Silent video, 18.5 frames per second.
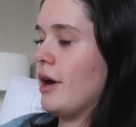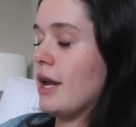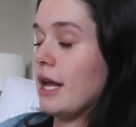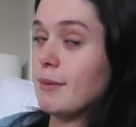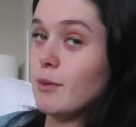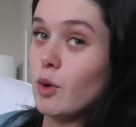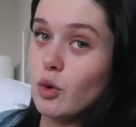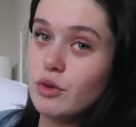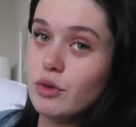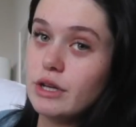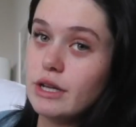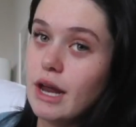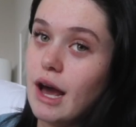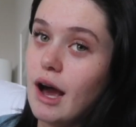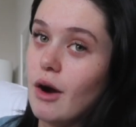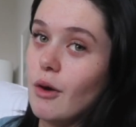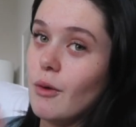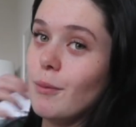and I'm only
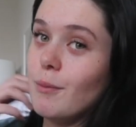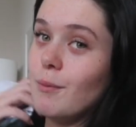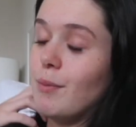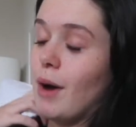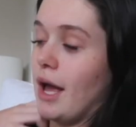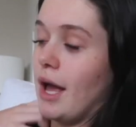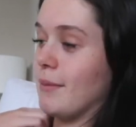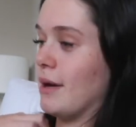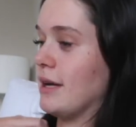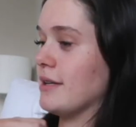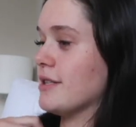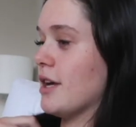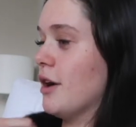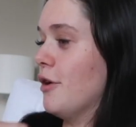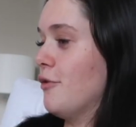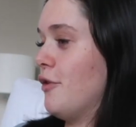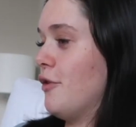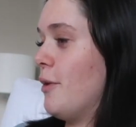now buying
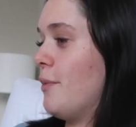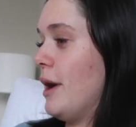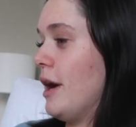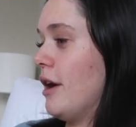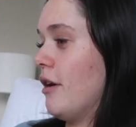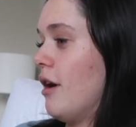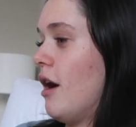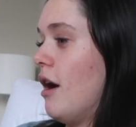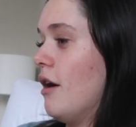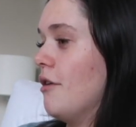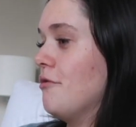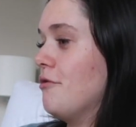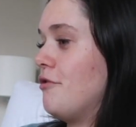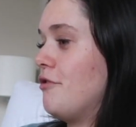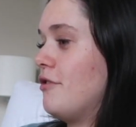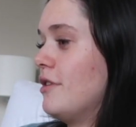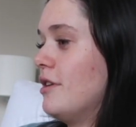myself a pair of